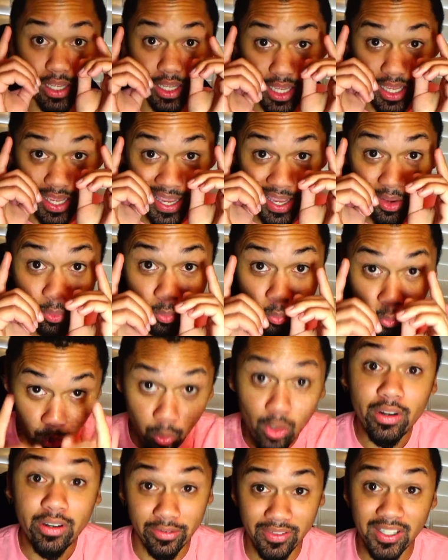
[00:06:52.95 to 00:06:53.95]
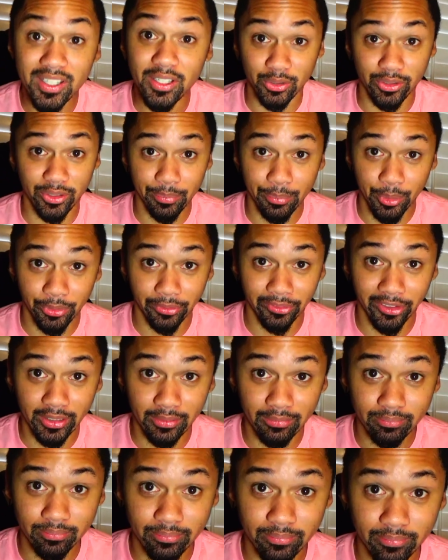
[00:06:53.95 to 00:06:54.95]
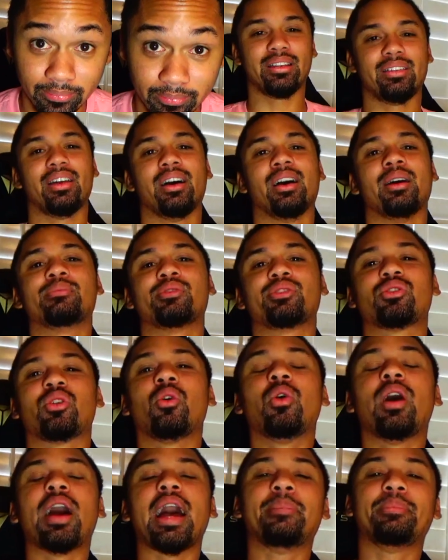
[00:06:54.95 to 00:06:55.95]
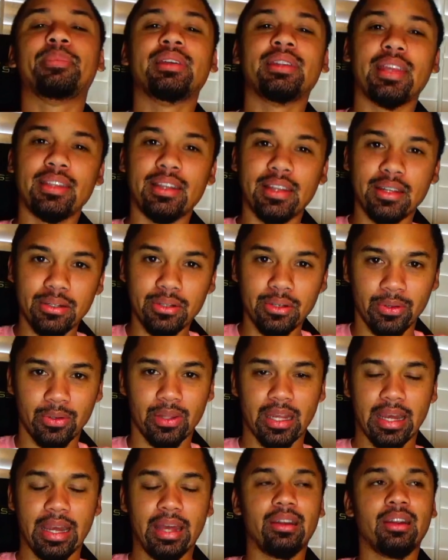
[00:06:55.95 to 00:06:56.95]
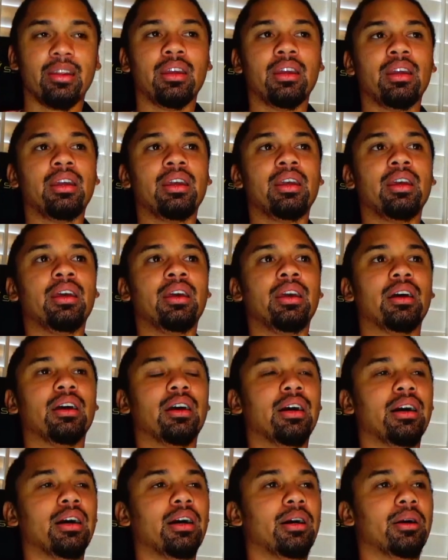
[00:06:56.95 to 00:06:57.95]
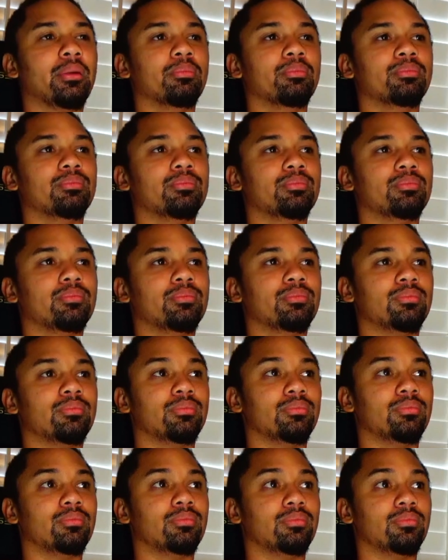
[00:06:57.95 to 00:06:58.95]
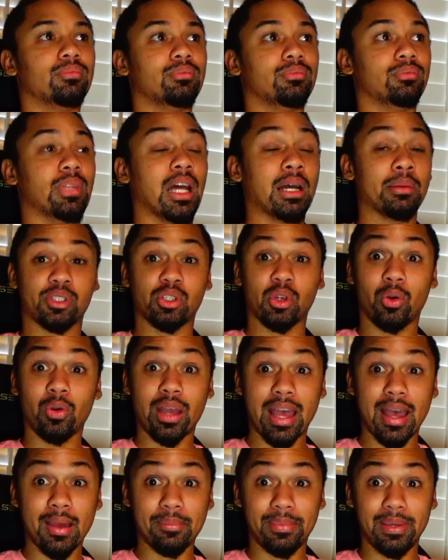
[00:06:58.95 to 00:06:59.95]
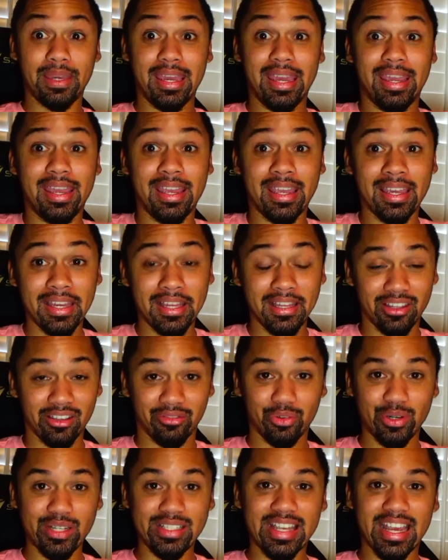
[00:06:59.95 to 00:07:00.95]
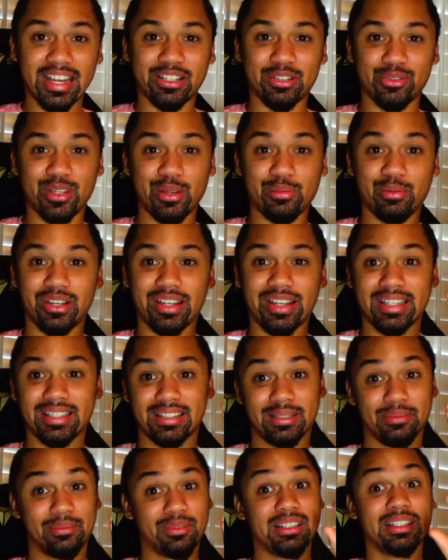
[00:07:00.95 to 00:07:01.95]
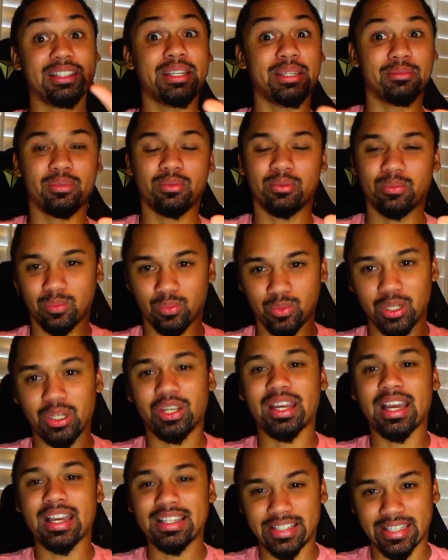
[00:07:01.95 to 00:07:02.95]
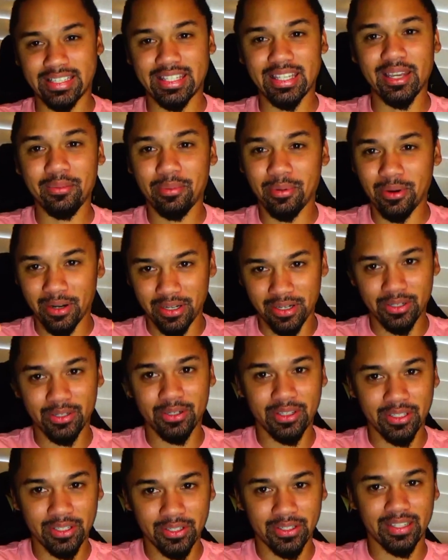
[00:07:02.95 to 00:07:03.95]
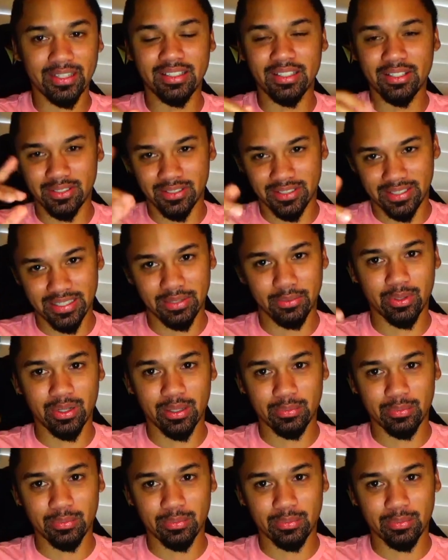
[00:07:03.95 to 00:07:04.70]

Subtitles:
it would have killed the movie. I'm so happy they didn't do that. I'm so happy the voice actor was able to get some sleep. When you guys get to that part, you'll see what I'm